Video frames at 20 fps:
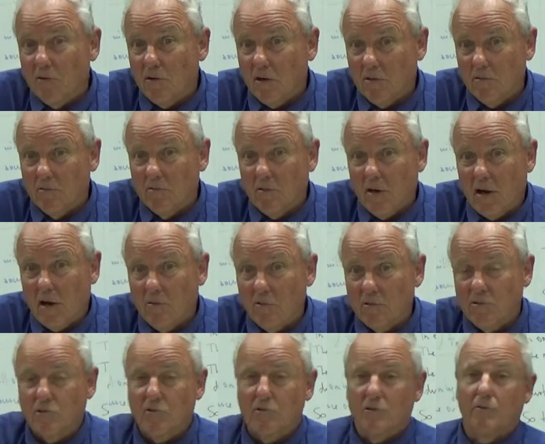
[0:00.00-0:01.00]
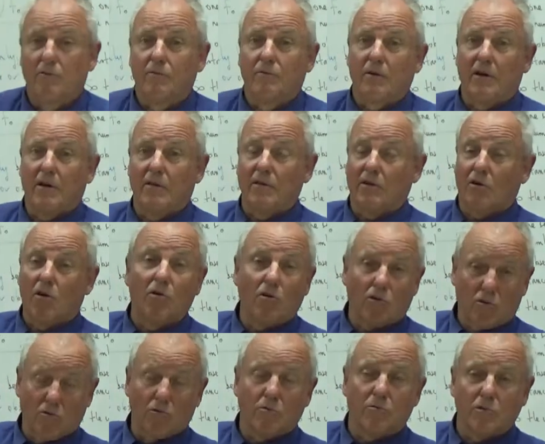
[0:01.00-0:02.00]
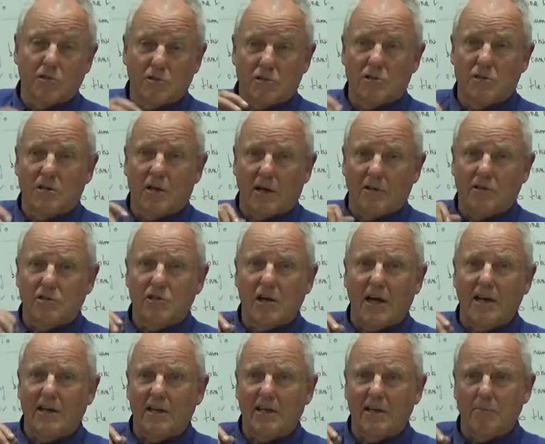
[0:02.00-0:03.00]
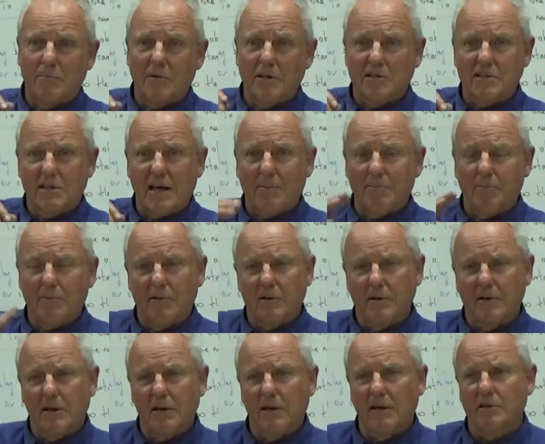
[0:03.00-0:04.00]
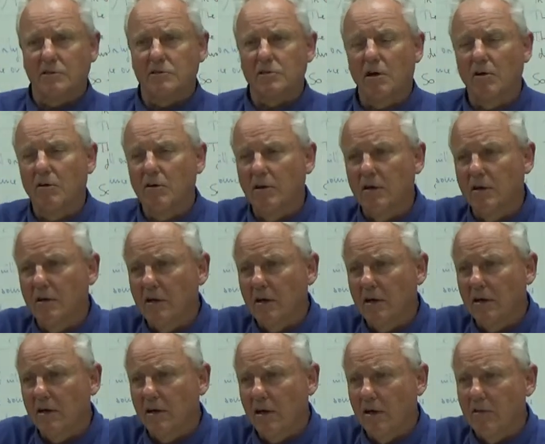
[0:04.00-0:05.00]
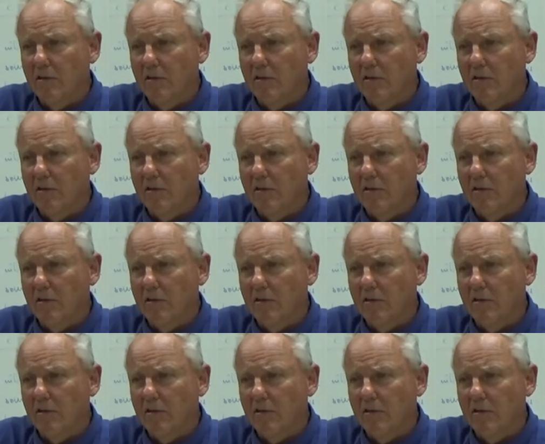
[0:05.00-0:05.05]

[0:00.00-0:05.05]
and was sort of the Concorde was shaking bits up and so on, and there